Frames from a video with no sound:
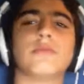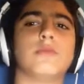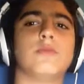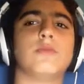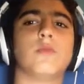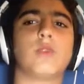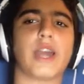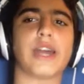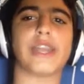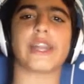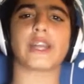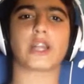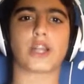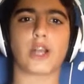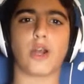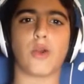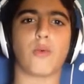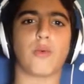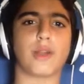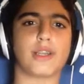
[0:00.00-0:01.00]
We gotta
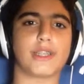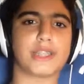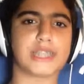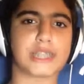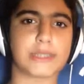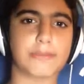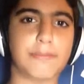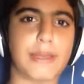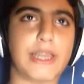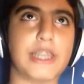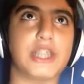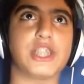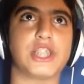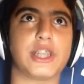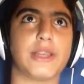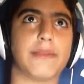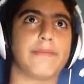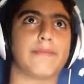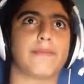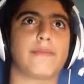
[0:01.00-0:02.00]
go in spaceship.
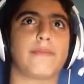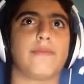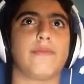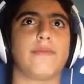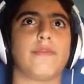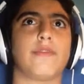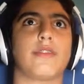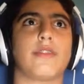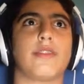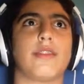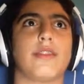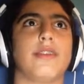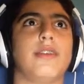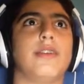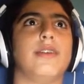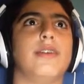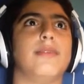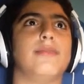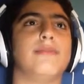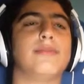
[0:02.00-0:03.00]

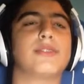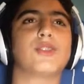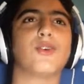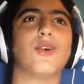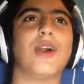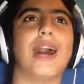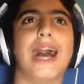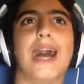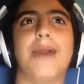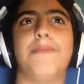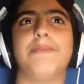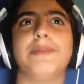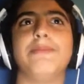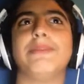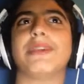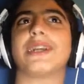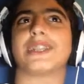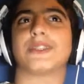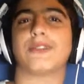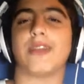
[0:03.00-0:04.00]
So happy
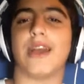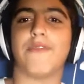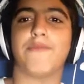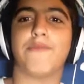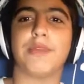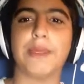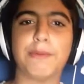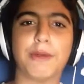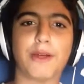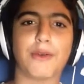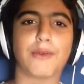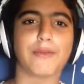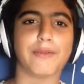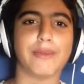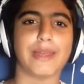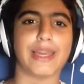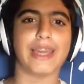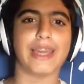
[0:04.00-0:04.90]
because you have people with me.